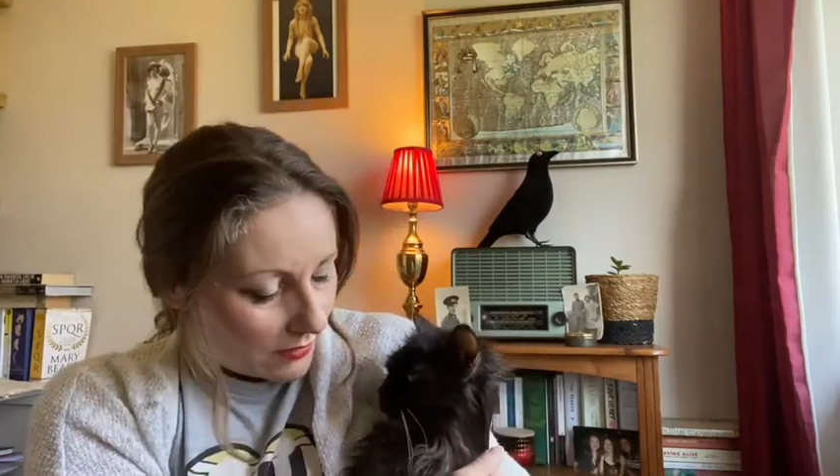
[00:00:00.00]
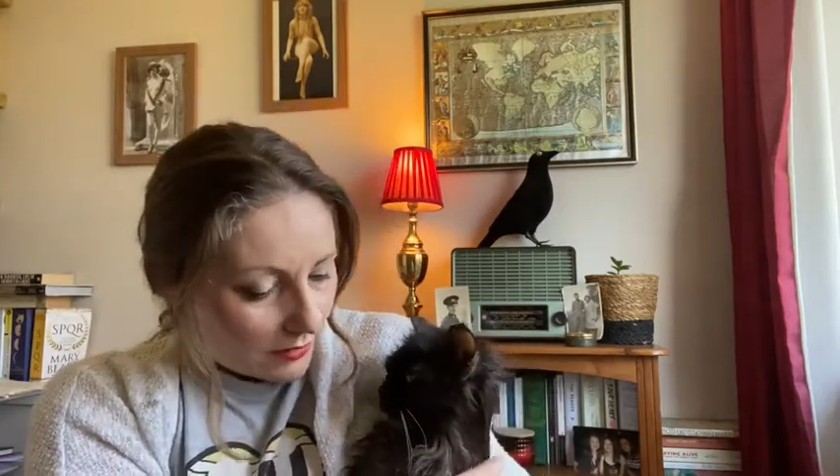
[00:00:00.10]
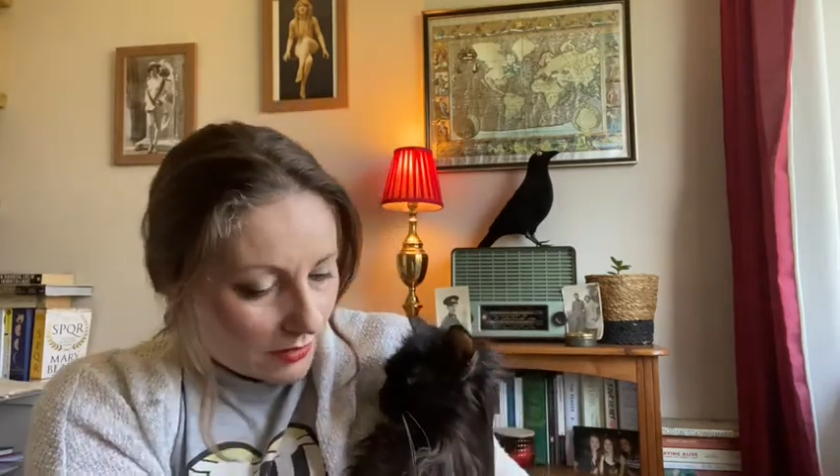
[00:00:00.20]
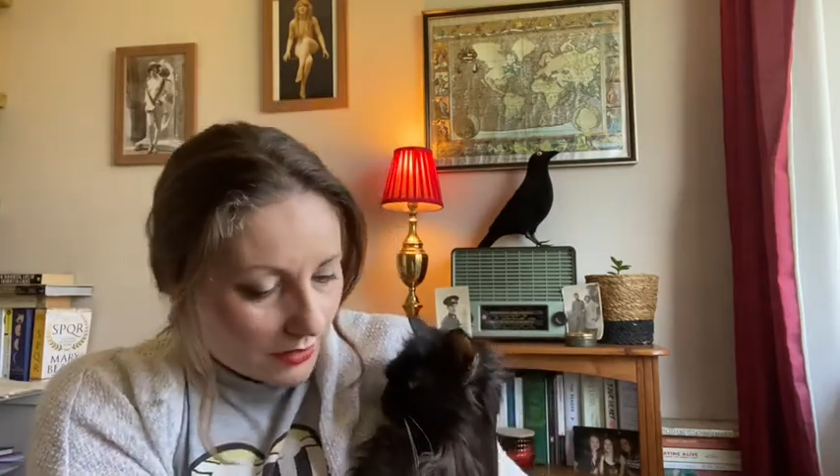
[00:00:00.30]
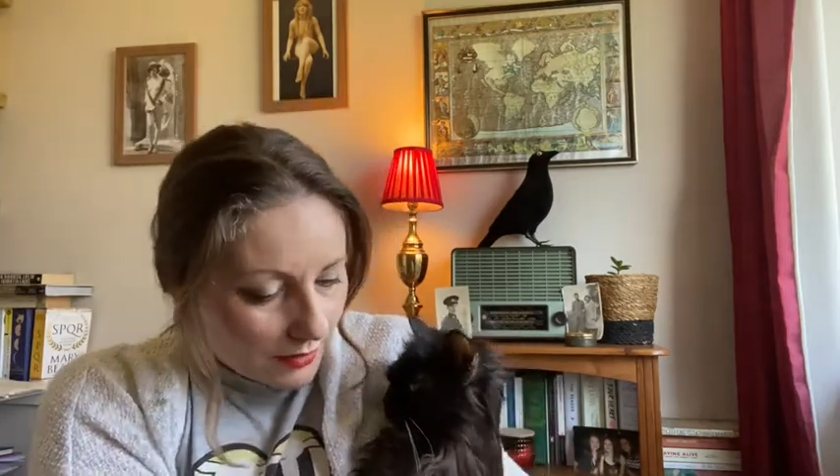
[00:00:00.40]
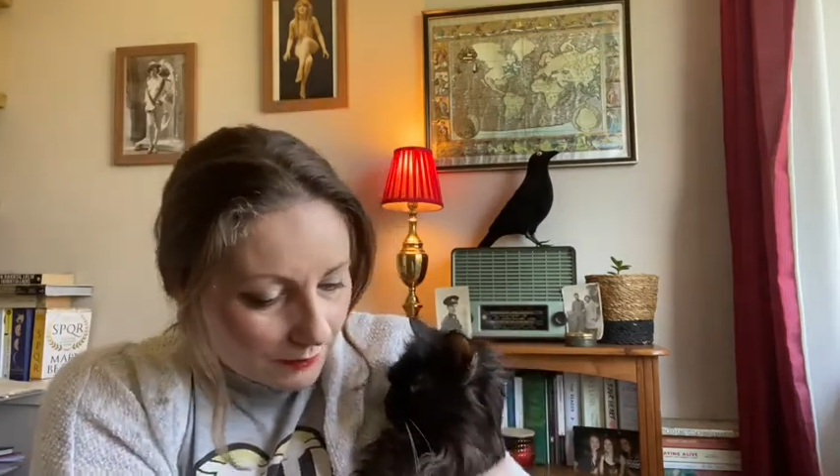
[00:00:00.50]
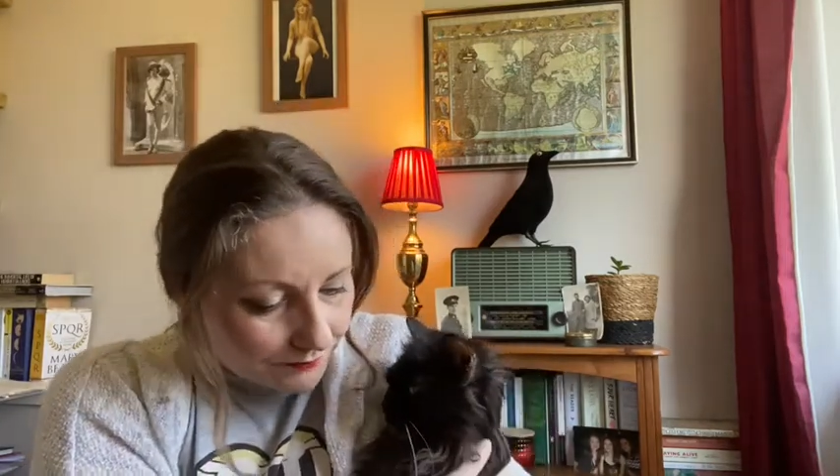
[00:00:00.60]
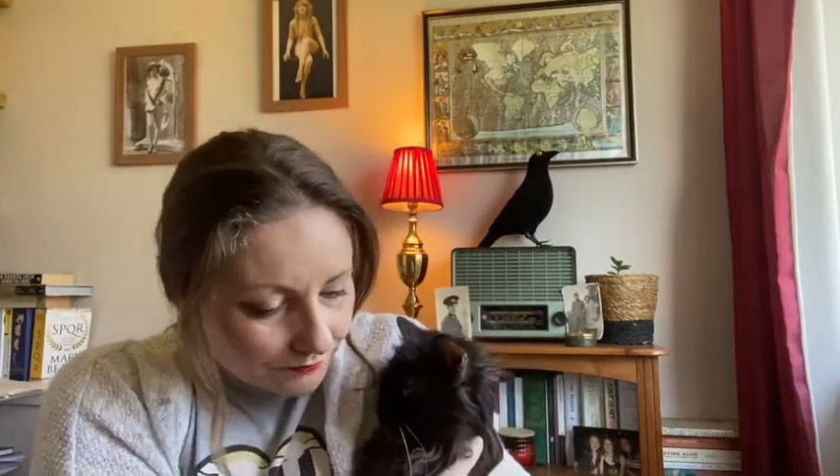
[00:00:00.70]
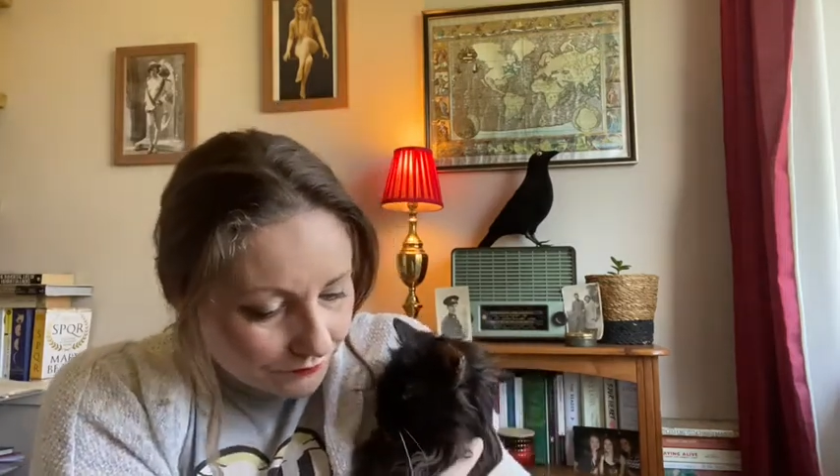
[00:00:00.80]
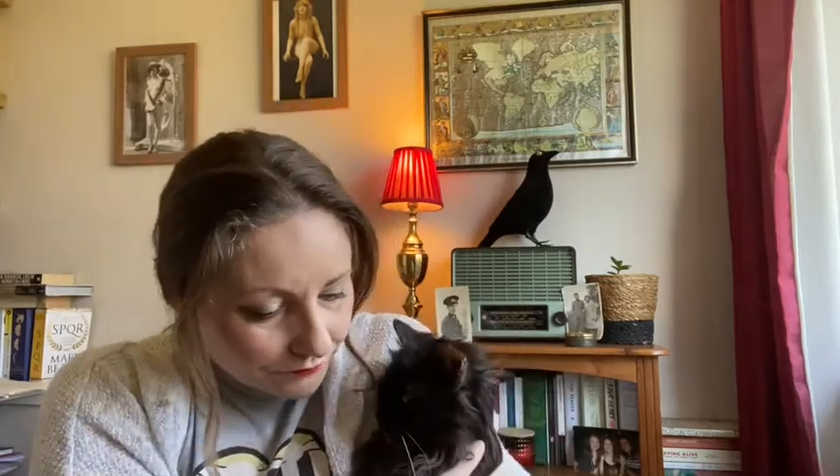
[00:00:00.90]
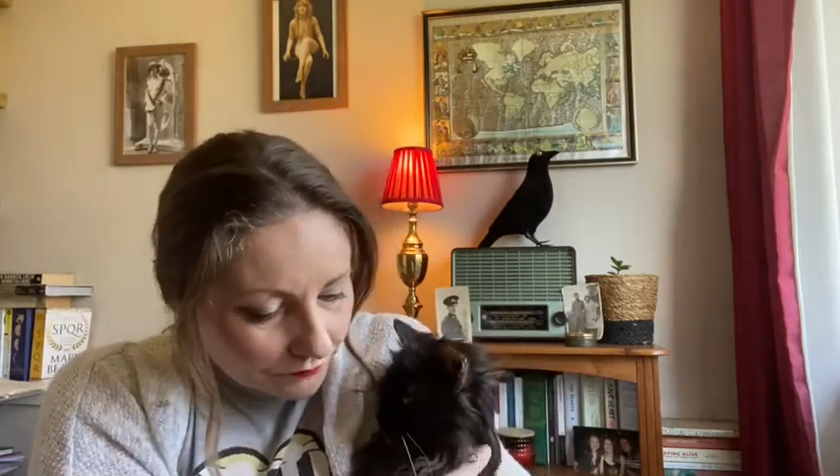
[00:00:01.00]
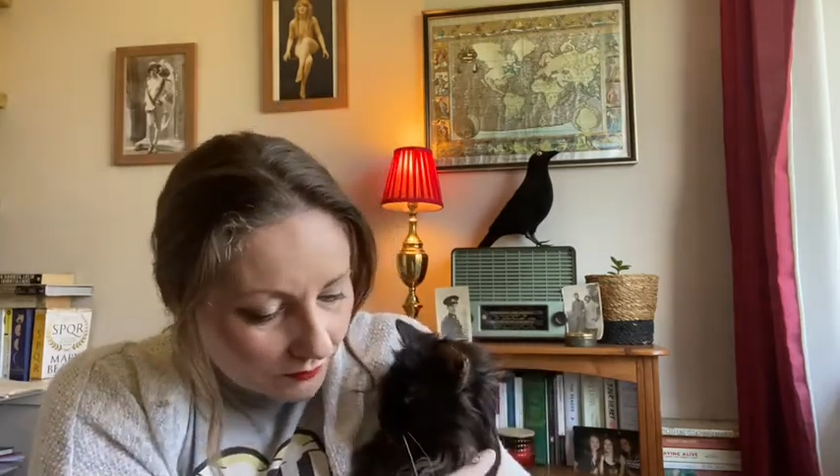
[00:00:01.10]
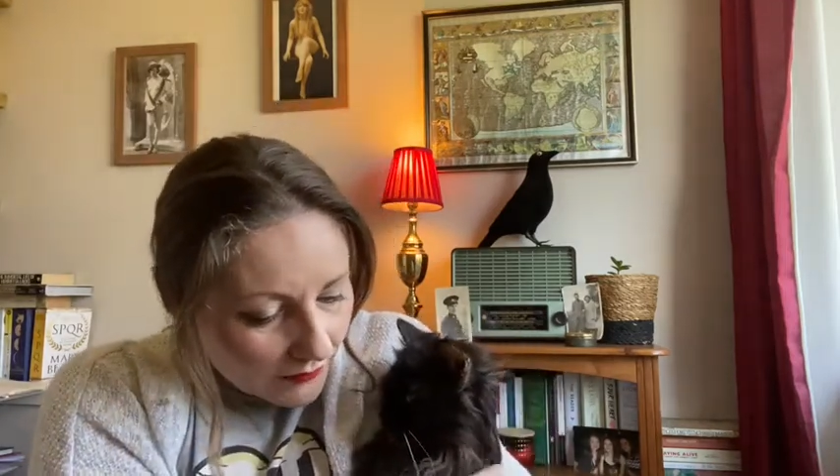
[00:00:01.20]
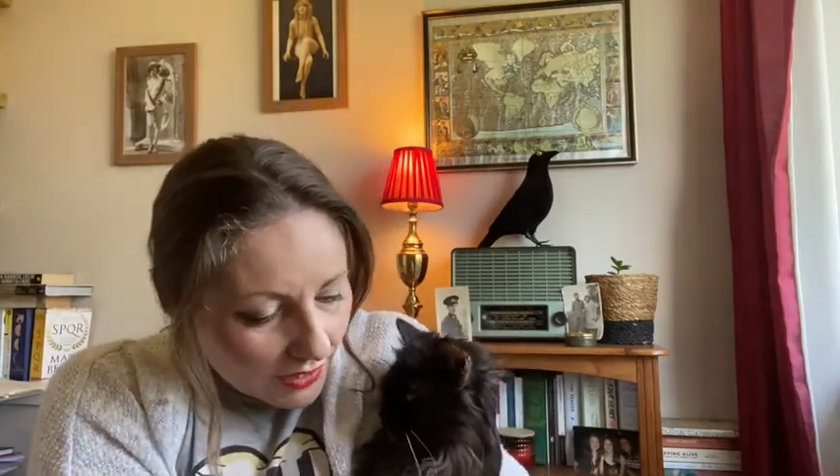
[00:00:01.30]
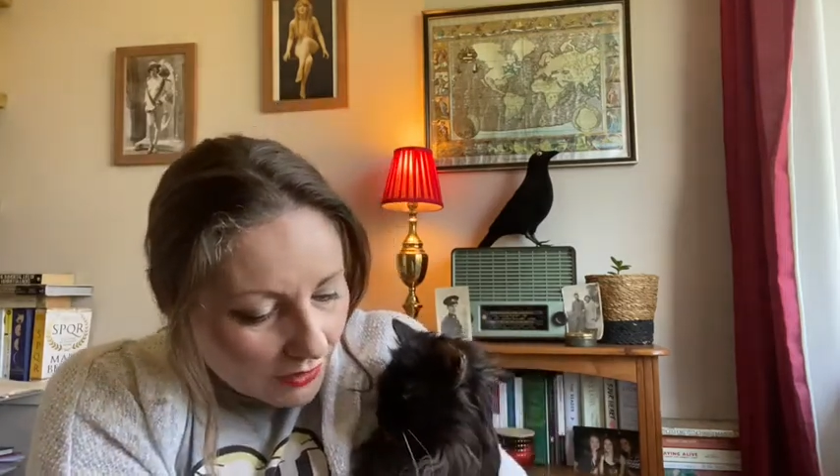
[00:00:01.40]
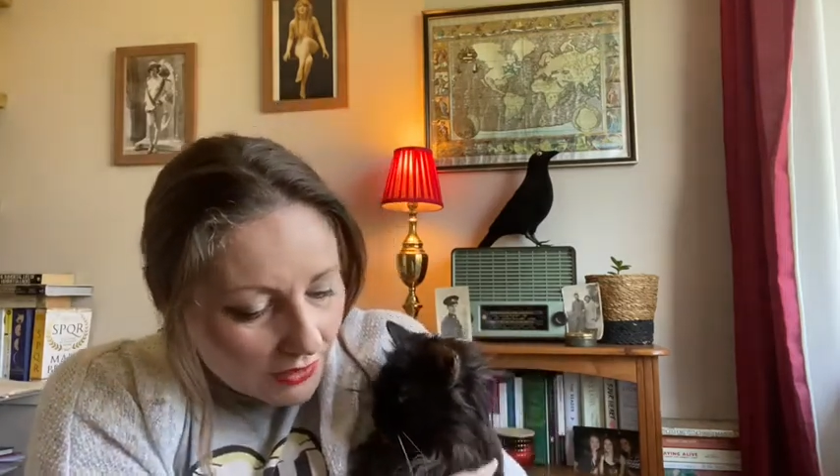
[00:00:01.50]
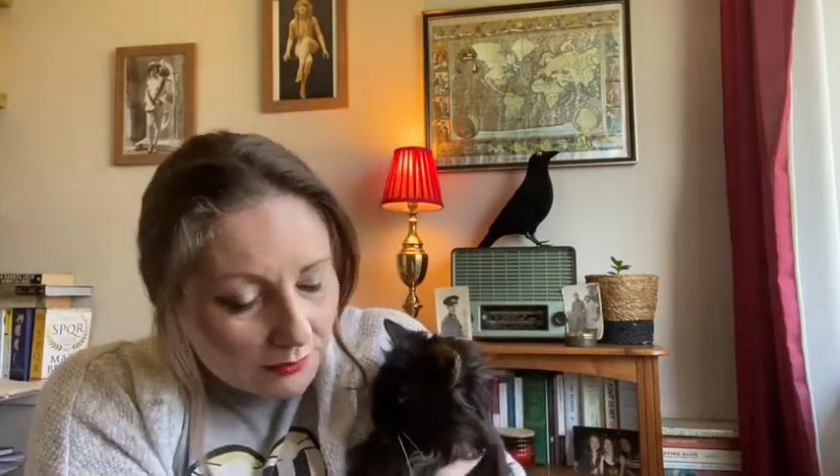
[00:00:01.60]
Now,